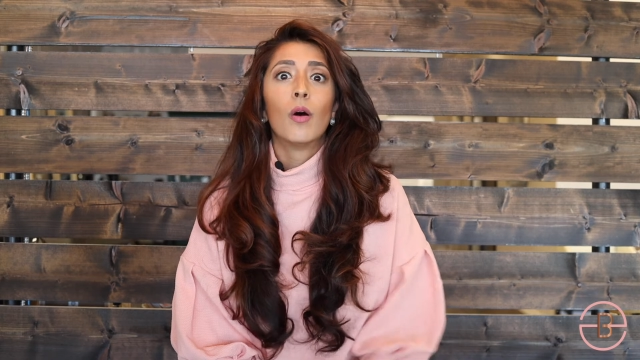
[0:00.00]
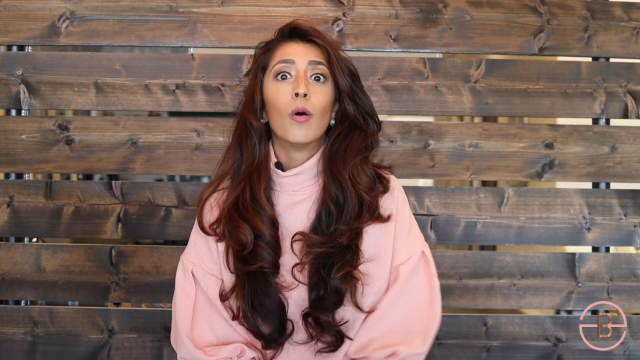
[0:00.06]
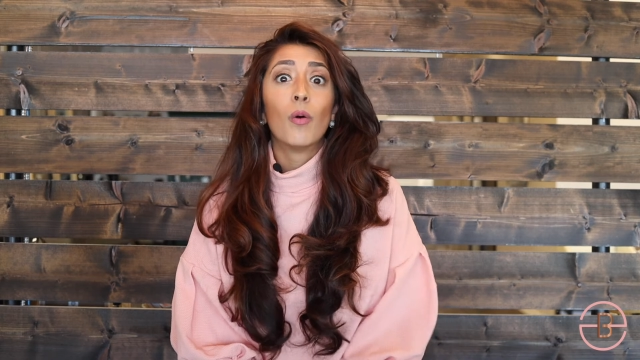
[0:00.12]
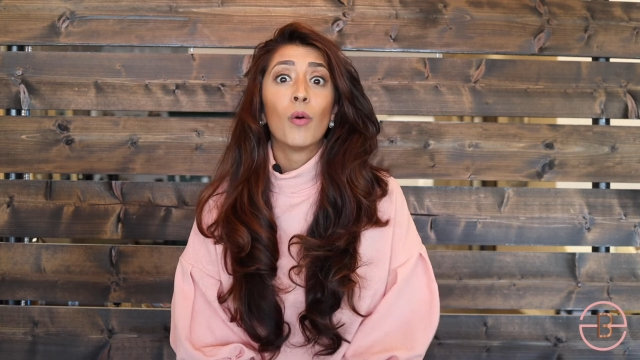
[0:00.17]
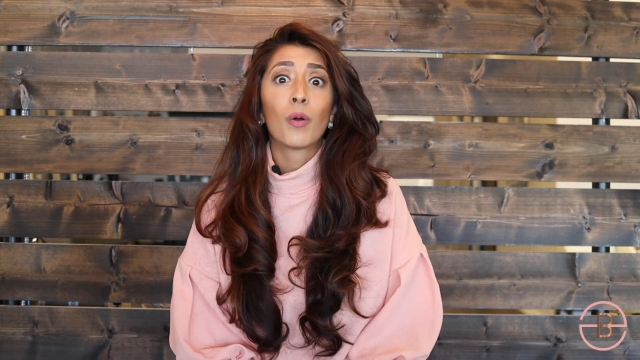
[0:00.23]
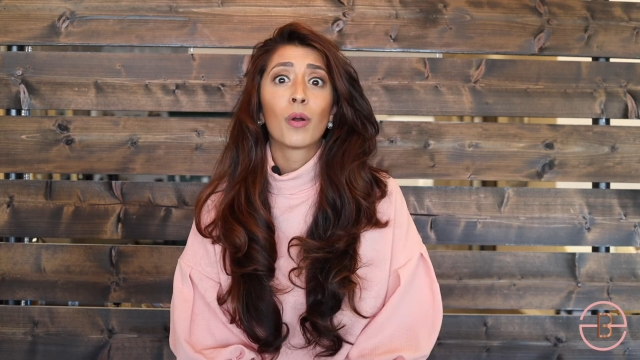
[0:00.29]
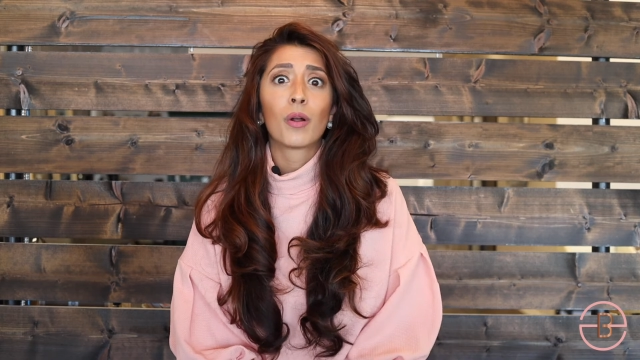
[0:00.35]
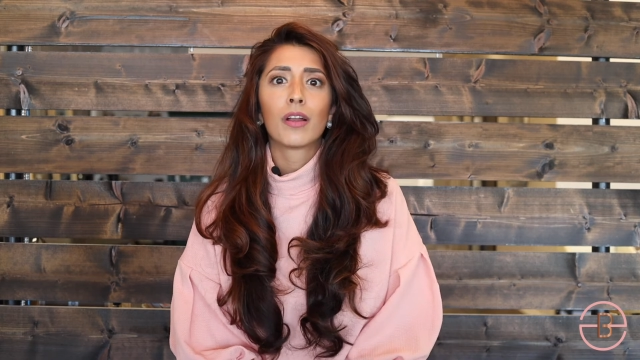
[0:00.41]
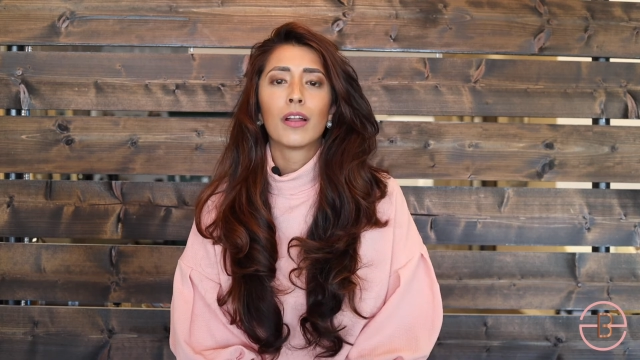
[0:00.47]

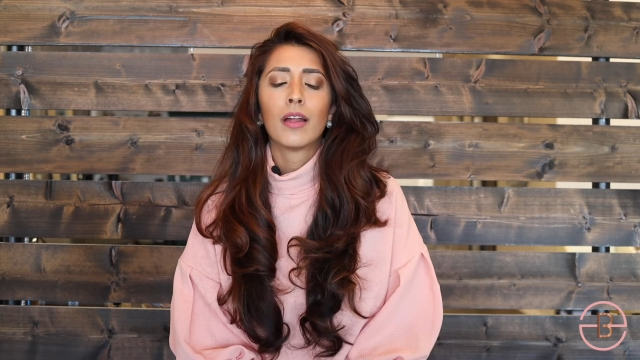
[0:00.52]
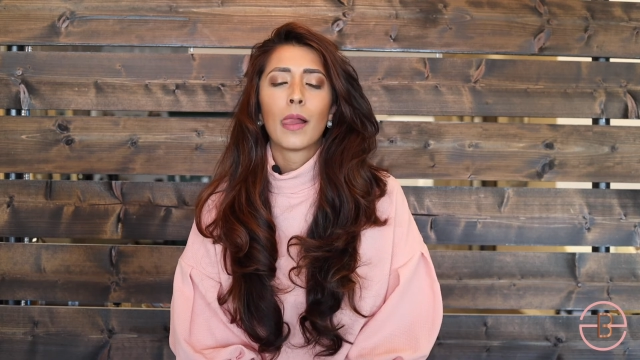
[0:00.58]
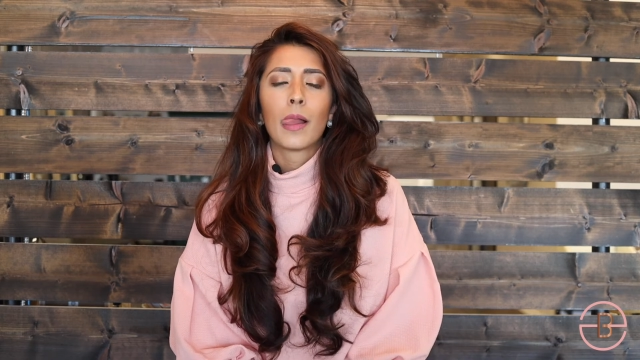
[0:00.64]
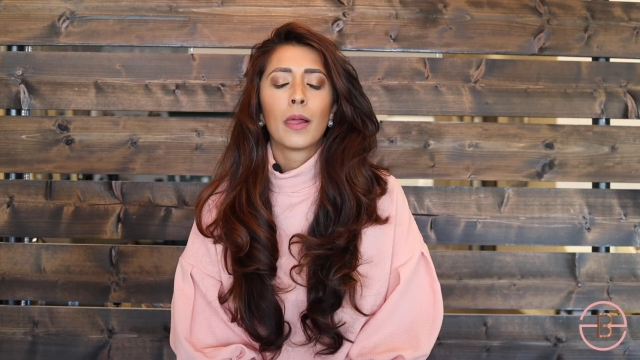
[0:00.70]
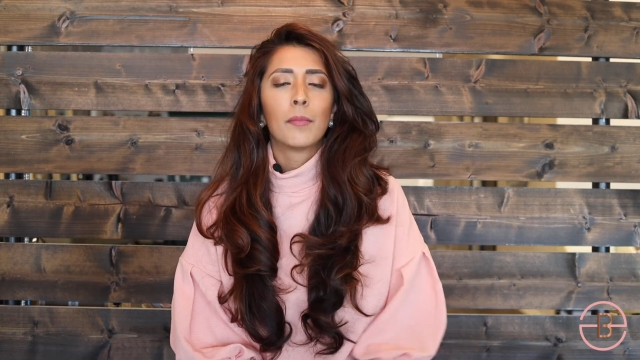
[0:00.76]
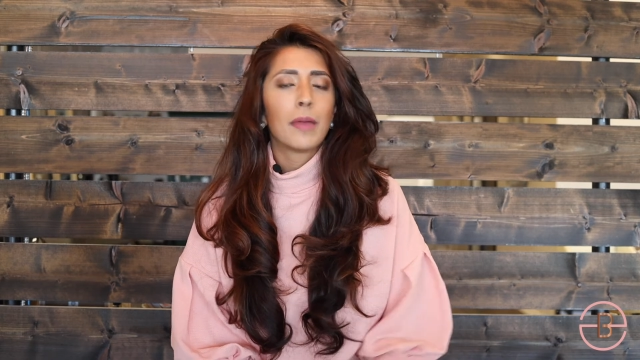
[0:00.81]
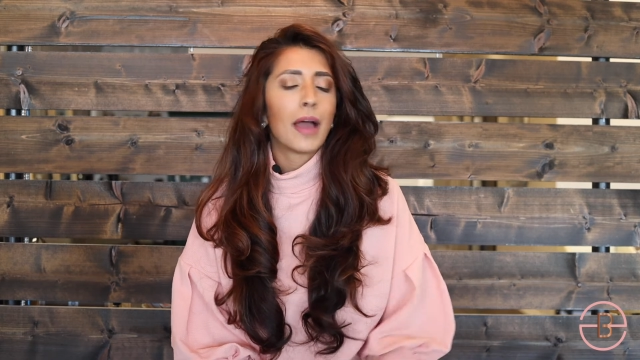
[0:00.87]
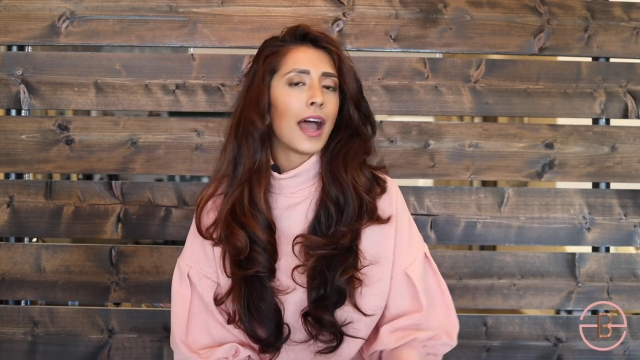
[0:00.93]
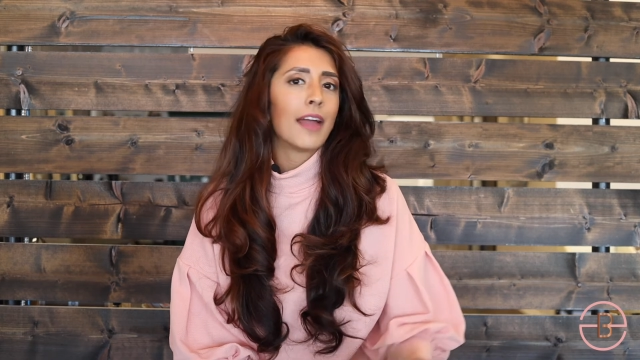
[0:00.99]
or
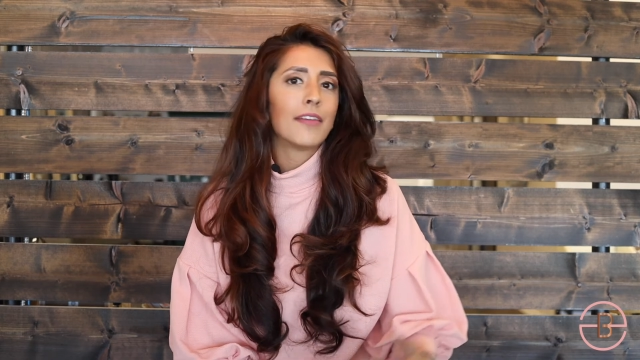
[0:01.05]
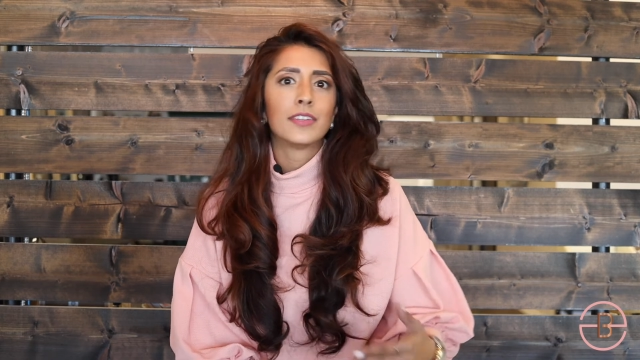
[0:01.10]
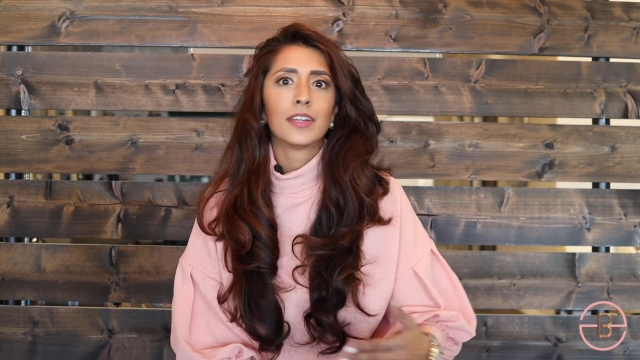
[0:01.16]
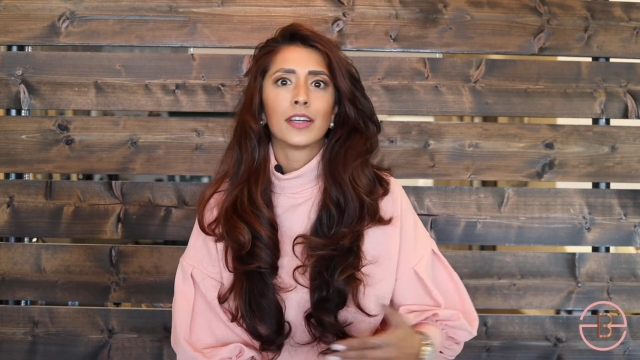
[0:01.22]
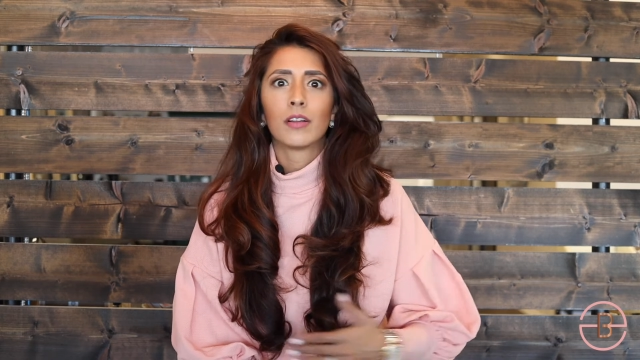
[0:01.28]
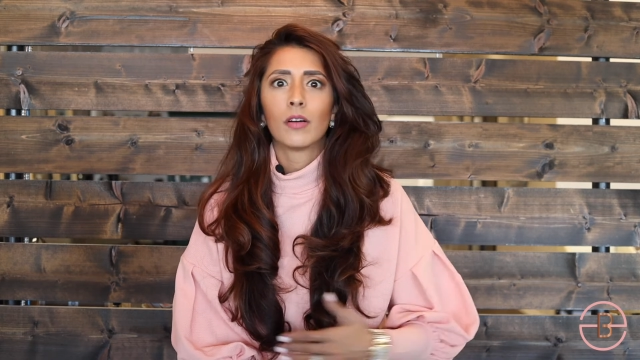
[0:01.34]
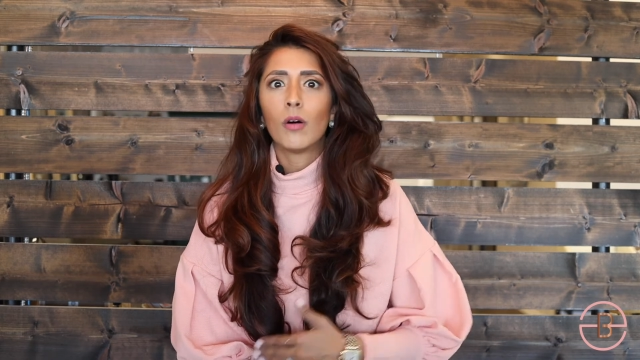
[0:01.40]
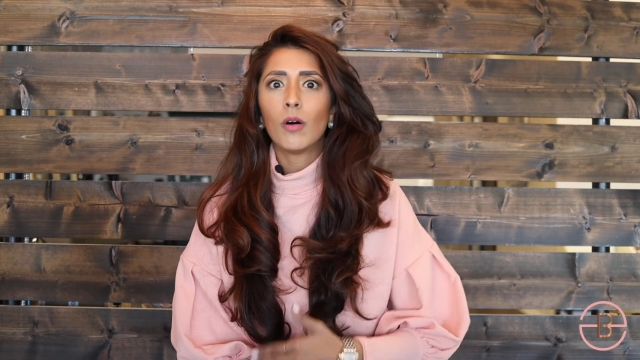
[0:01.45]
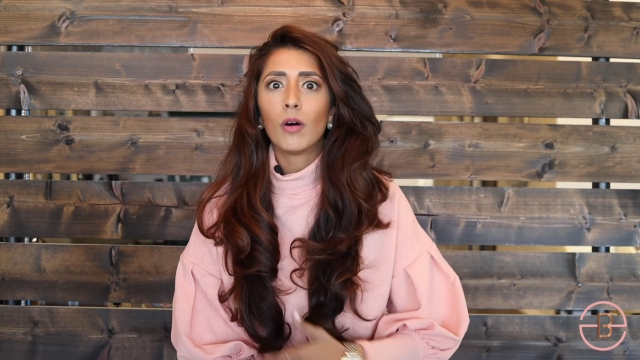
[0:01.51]
I've done